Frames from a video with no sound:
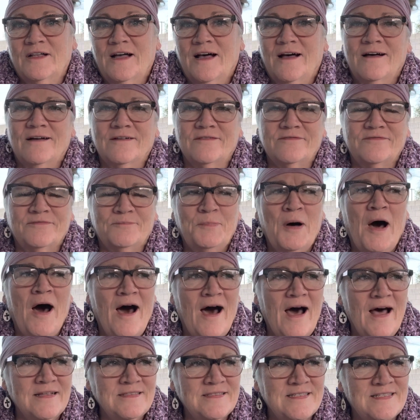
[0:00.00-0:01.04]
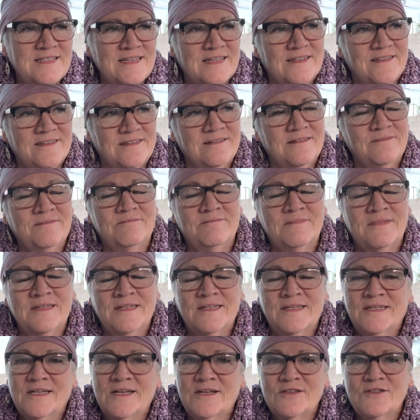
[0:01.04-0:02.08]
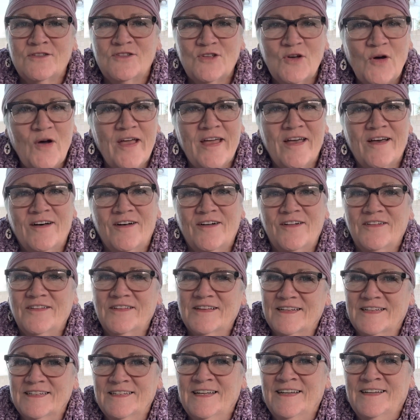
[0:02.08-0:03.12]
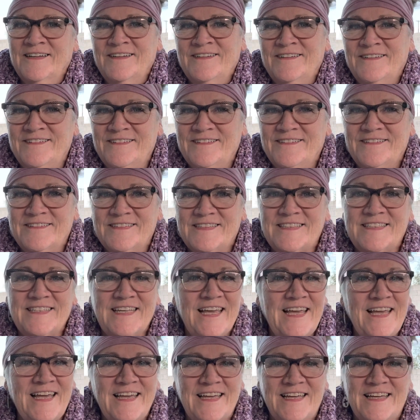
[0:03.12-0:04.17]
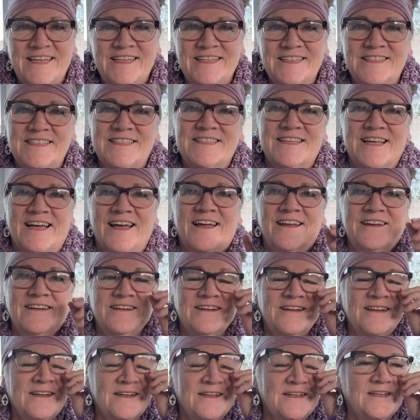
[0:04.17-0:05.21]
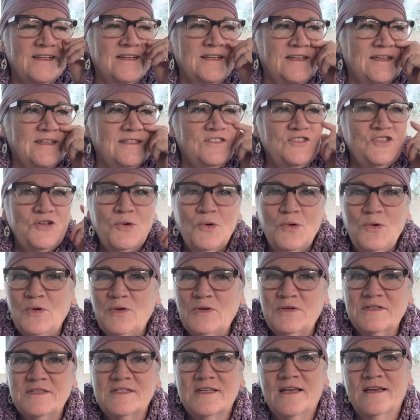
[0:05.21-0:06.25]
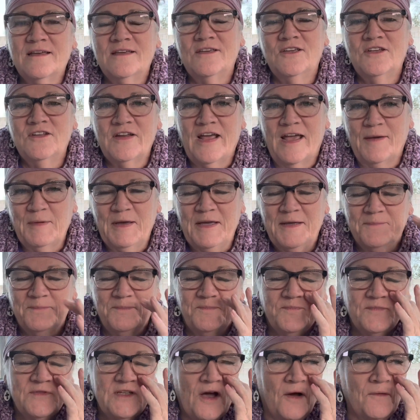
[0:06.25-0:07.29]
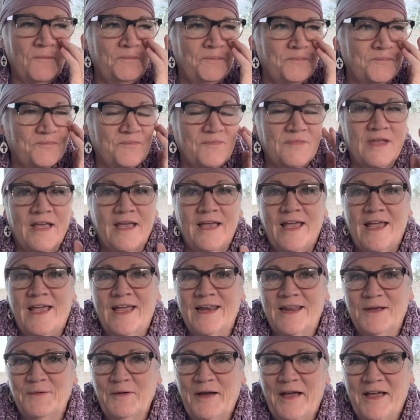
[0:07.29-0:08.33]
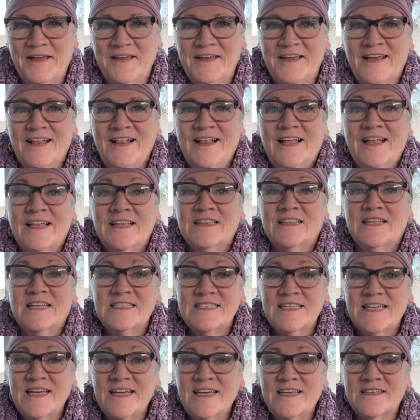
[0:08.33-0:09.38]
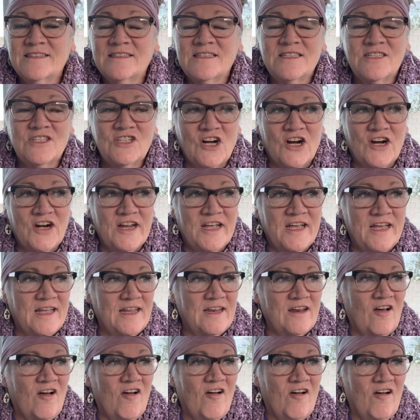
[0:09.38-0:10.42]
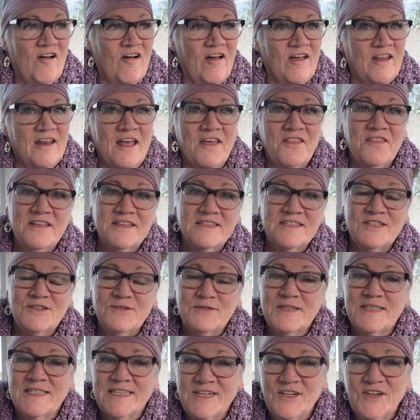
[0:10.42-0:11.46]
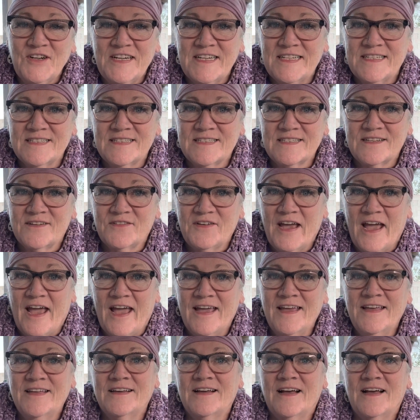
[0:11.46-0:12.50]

of pots and soil and seeds and tools, you name it. So anyway, let's get started on this new series. Okay,